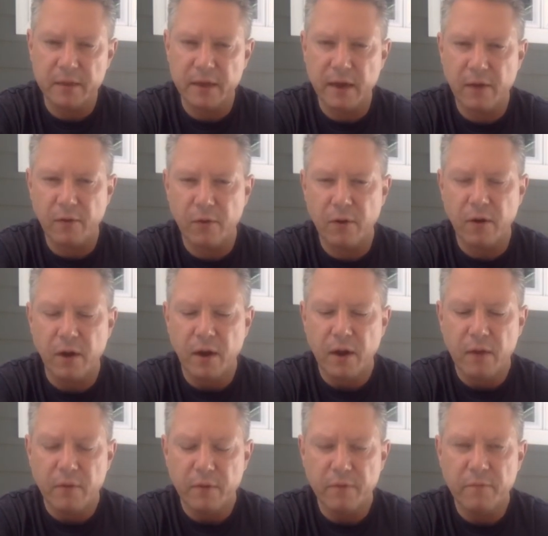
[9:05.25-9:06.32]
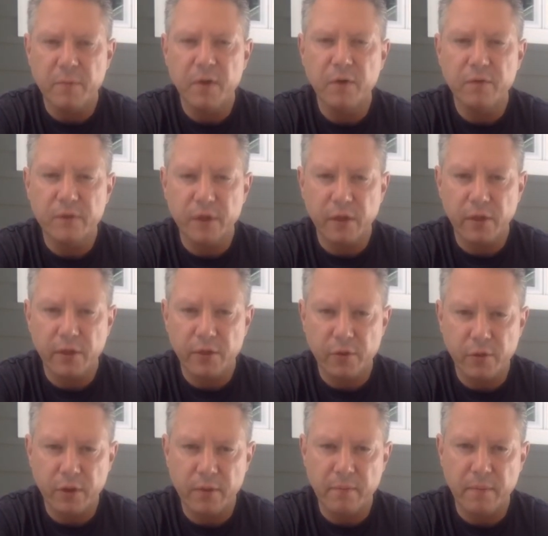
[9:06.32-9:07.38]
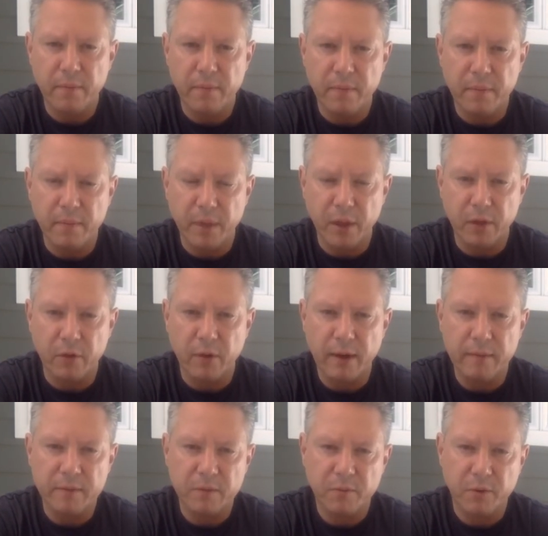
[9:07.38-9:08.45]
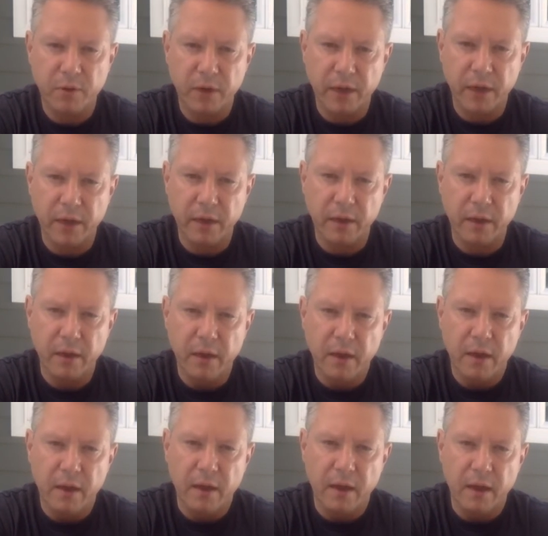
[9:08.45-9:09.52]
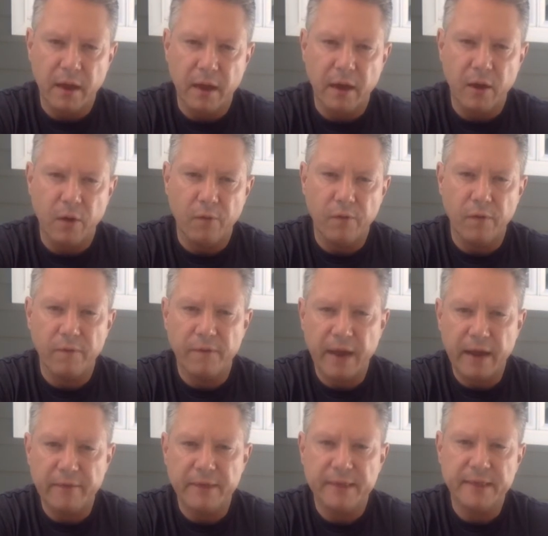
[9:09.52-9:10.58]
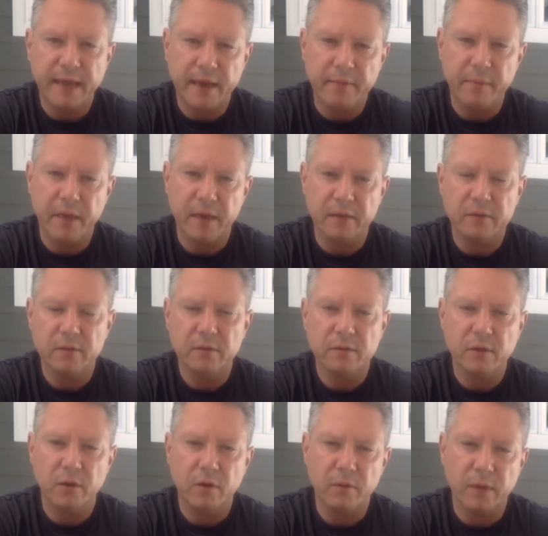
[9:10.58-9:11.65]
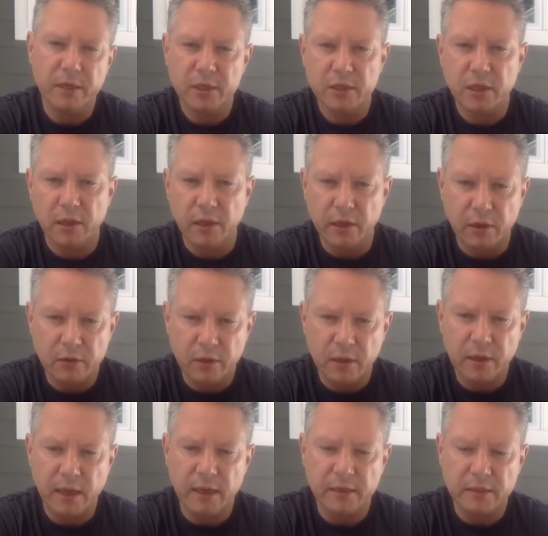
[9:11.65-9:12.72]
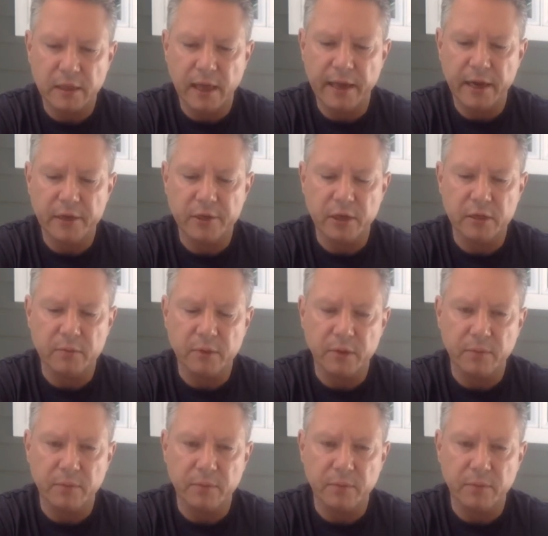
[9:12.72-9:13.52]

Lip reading: Now we've moved to 30 milligrams per kg over 5 to 10 minutes. So just a little slight adjustment.